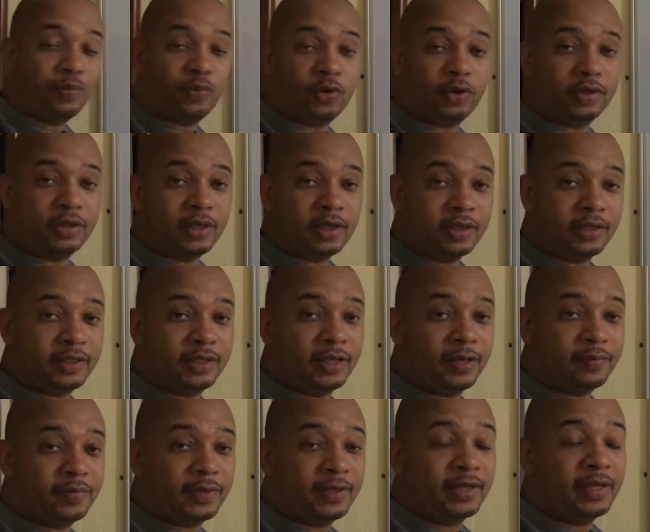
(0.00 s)
important
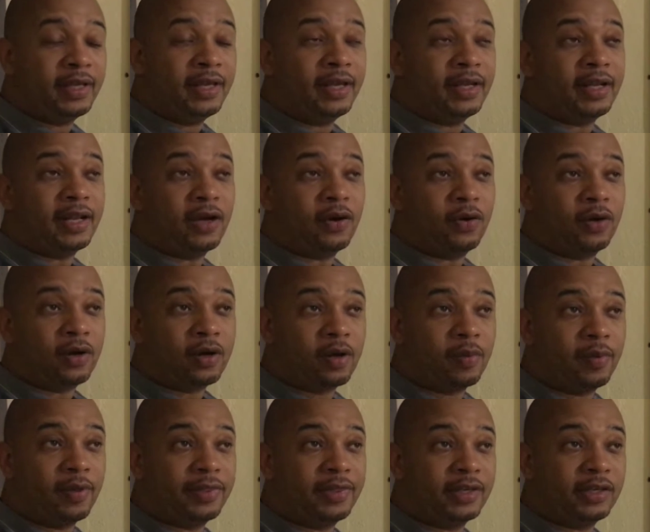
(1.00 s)
concepts. Now, a
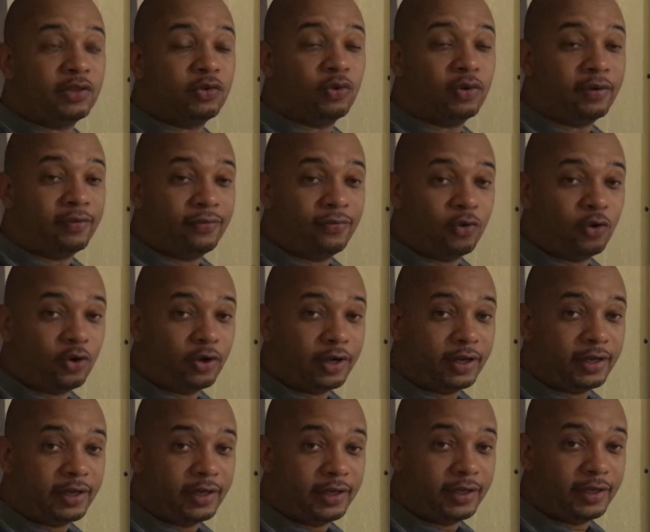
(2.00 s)
couple of things to
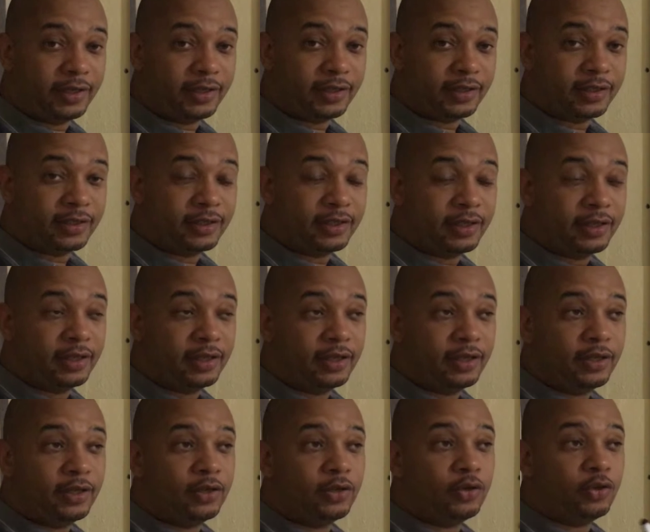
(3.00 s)
avoid is
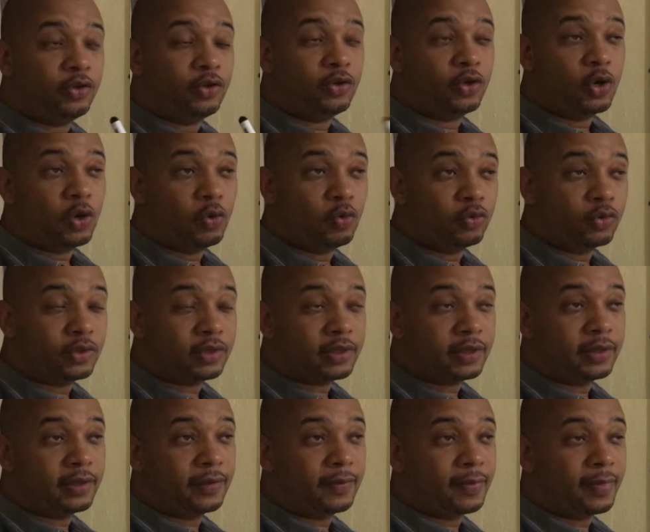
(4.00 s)
don't